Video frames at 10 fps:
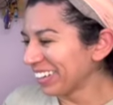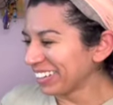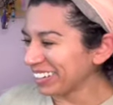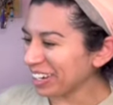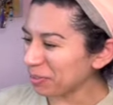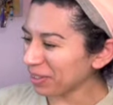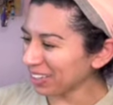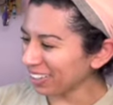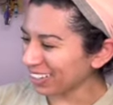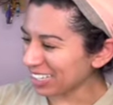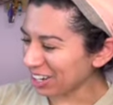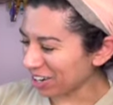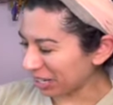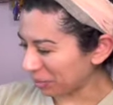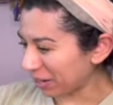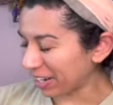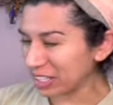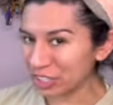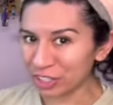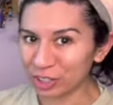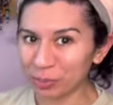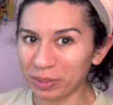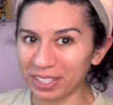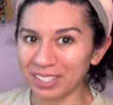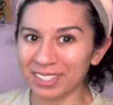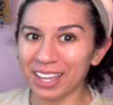Nebula is on my circle piece